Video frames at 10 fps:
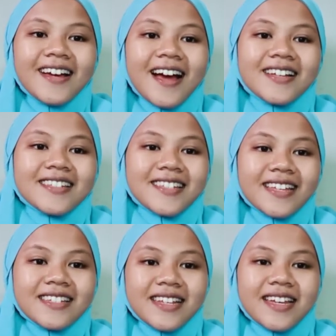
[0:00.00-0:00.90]
A
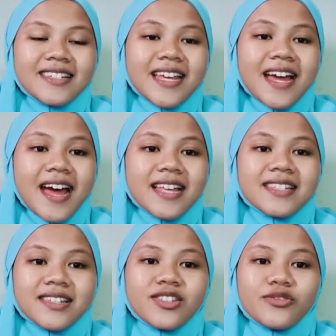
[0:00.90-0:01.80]
sentence has
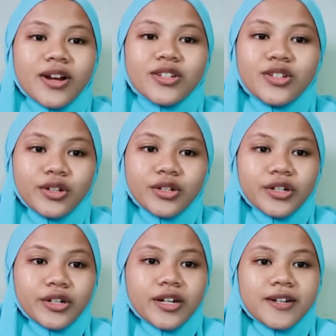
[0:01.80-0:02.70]
a
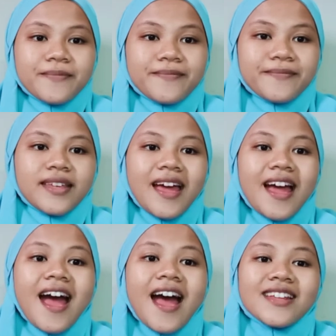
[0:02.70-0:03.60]
structure.
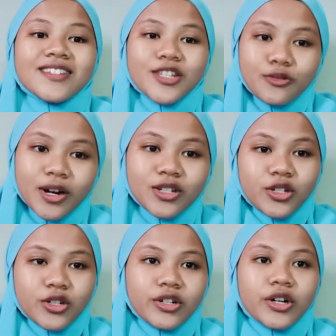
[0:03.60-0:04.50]
The
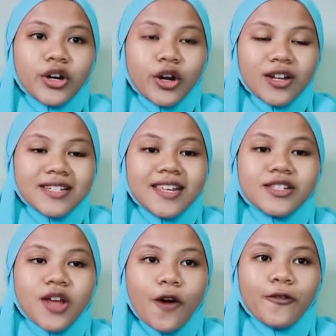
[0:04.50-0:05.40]
structure consists
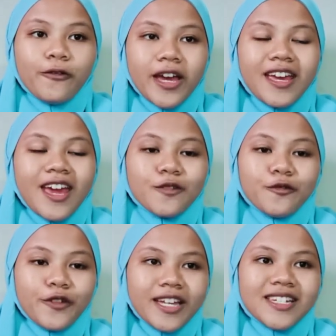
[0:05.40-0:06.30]
of way in
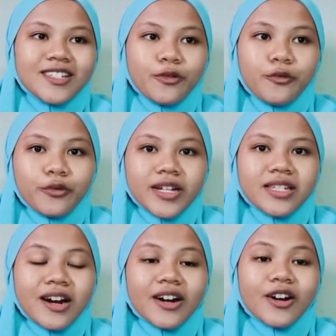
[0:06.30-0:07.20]
which the words
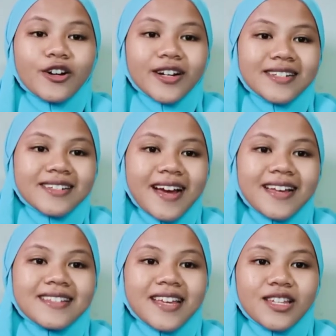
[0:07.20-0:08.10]
are
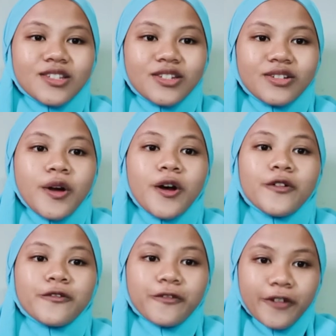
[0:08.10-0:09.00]
organized into
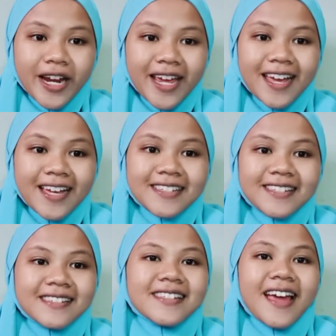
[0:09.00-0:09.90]
phrase
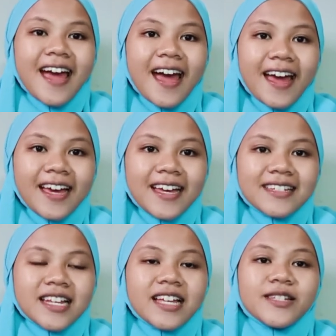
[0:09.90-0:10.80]
and
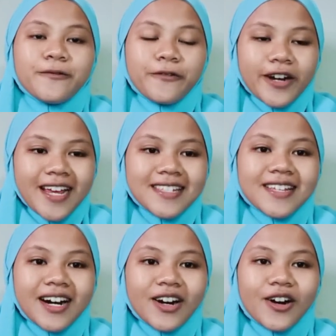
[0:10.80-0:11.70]
the phrase
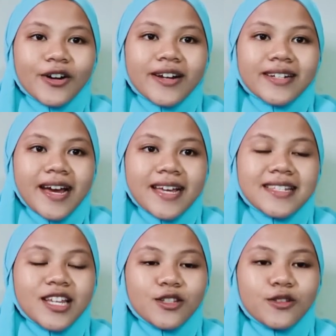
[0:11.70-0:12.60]
are
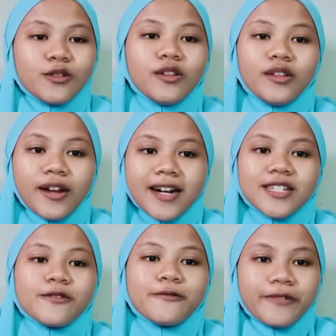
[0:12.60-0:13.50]
organized into
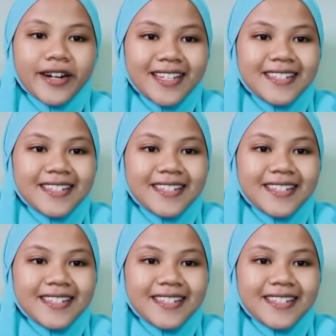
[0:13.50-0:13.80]
large phrase.